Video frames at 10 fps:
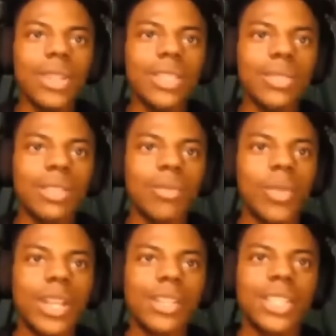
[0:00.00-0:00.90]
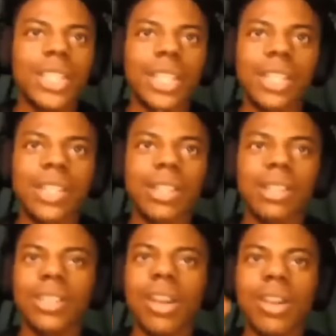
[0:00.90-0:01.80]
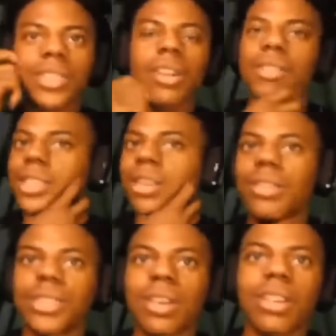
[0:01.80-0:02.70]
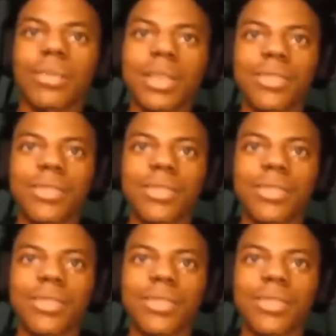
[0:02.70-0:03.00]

This on some weird shit. Start over, start over, start over, start over.